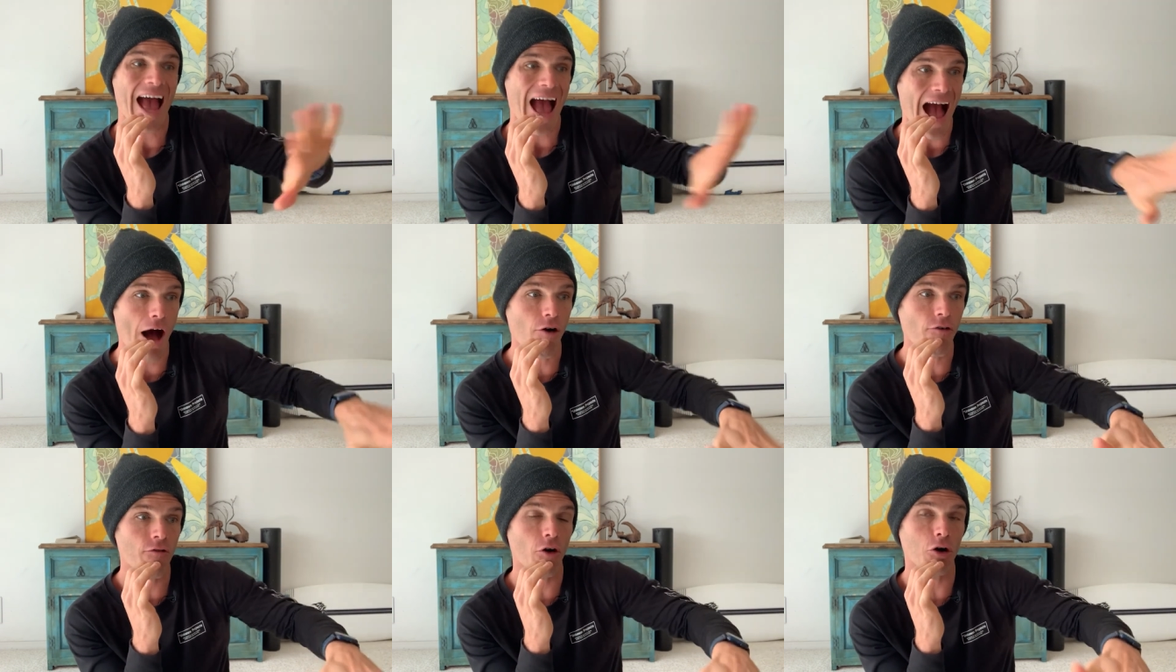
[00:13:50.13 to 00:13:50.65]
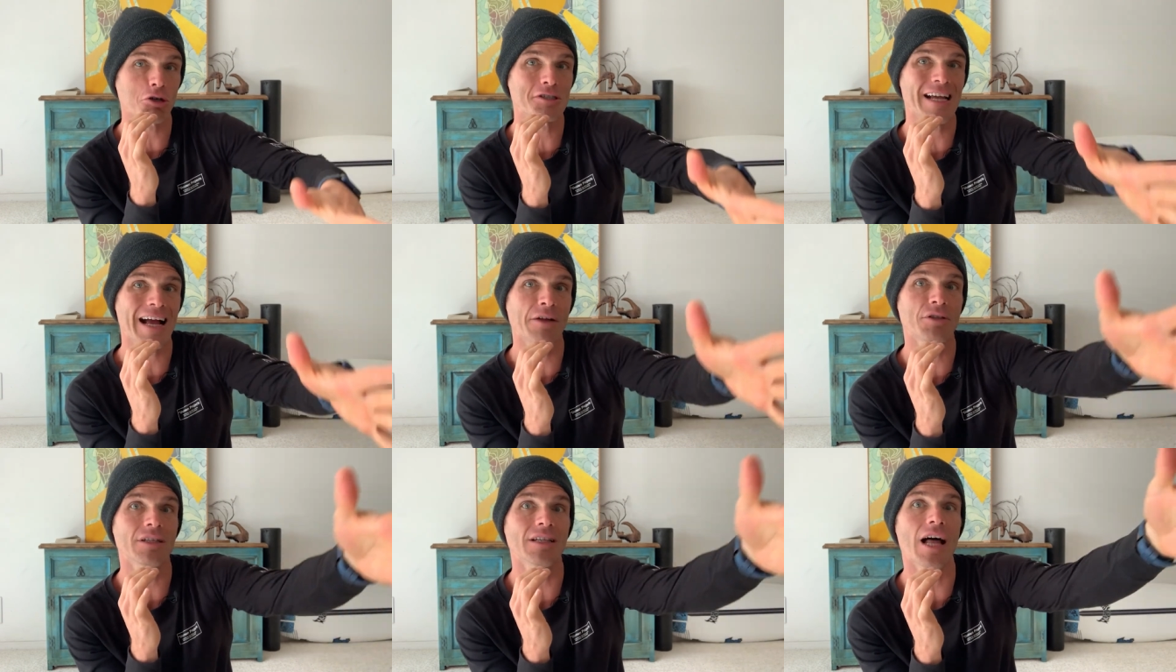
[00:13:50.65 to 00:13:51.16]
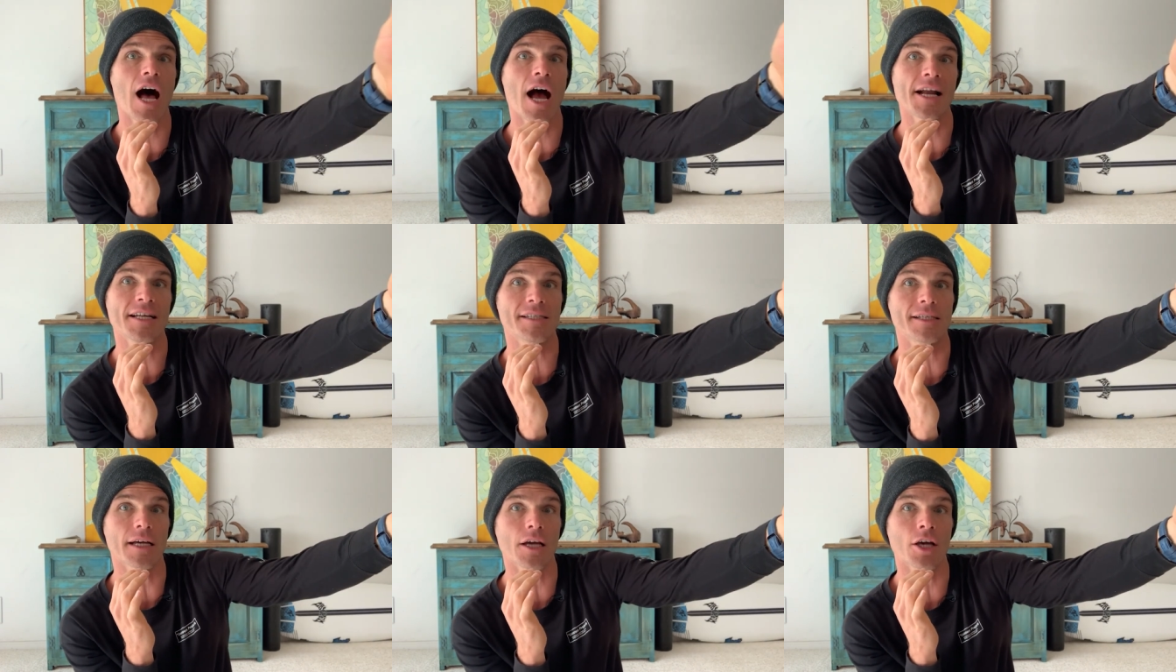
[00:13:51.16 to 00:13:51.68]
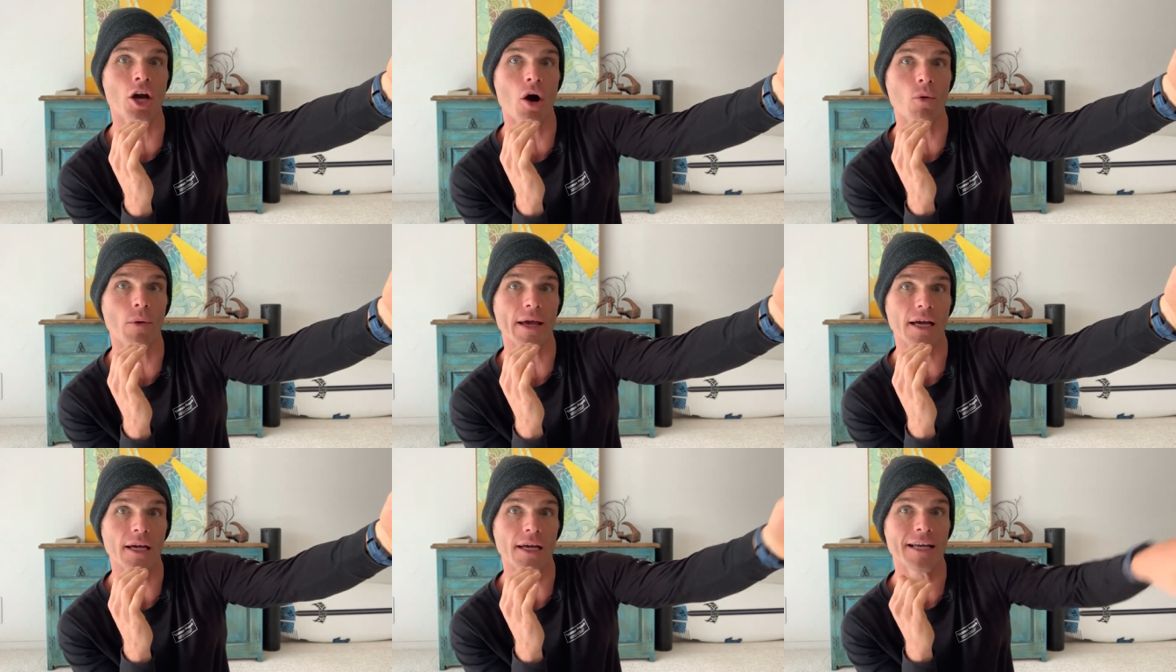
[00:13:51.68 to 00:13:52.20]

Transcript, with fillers: How far down the line is it going?